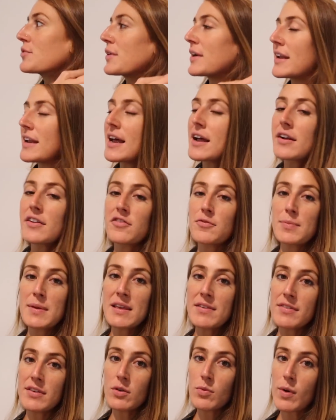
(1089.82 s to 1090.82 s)
ran out of
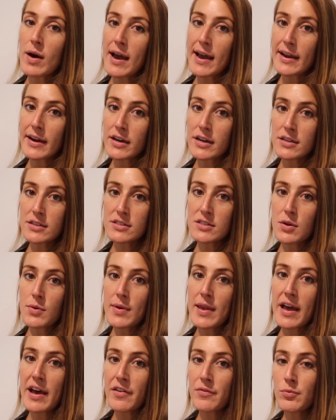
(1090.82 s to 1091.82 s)
PV wire, so
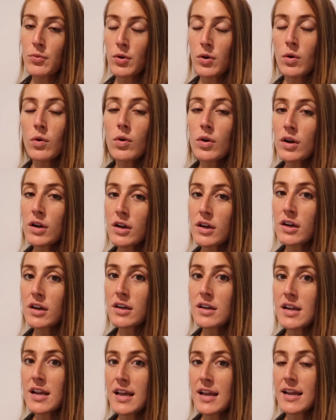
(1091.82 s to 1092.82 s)
we have more
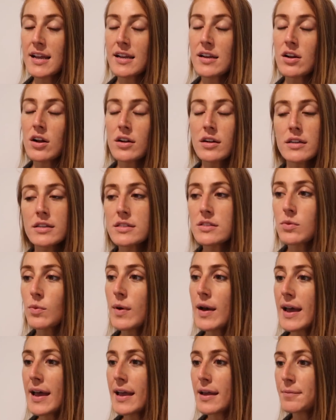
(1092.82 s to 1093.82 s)
ordered and on its
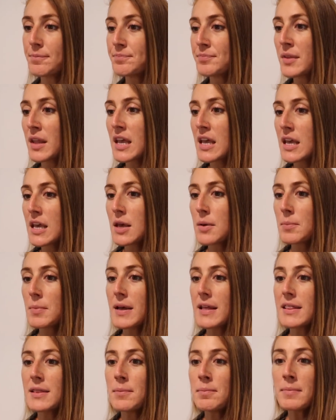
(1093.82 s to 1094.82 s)
way.
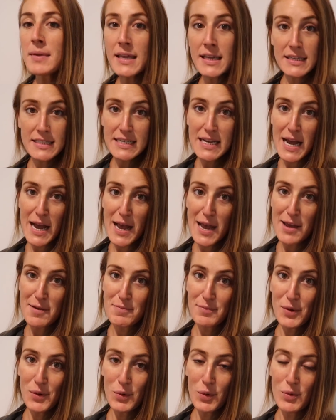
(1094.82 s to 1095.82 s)
But in the
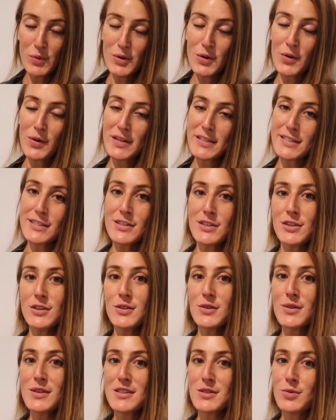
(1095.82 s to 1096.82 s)
meantime, what we're going to
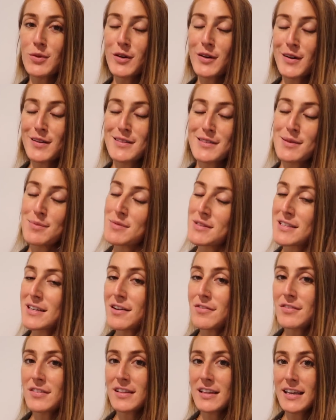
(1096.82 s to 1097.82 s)
do is work on some
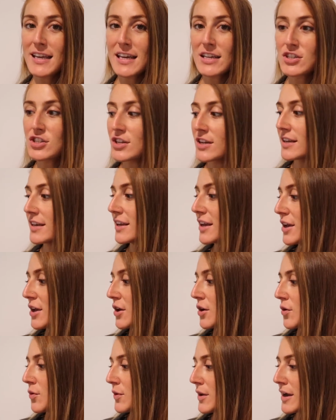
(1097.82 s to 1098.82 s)
stuff in the kitchen.
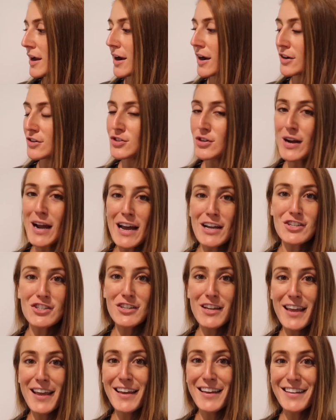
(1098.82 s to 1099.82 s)
We got our trash
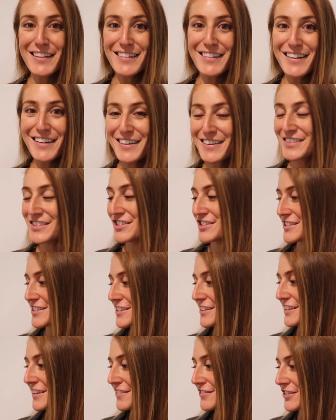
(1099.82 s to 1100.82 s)
can just
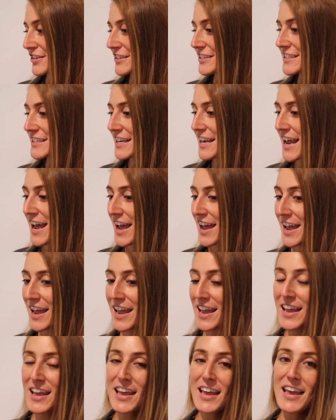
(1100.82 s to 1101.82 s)
delivered
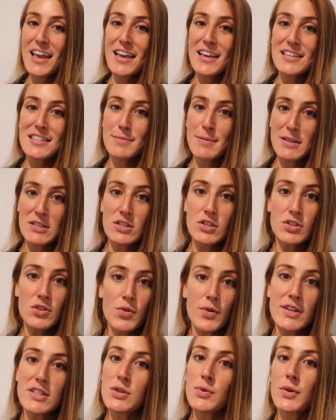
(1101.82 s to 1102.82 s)
today Spencer's
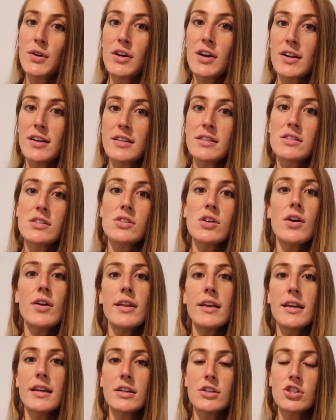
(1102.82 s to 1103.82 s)
going to work on
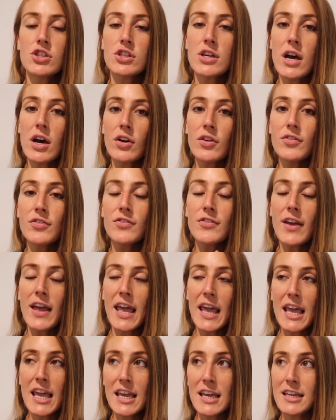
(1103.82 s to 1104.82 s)
installing a shelf
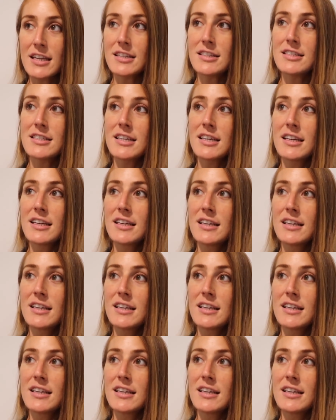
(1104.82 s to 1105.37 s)
and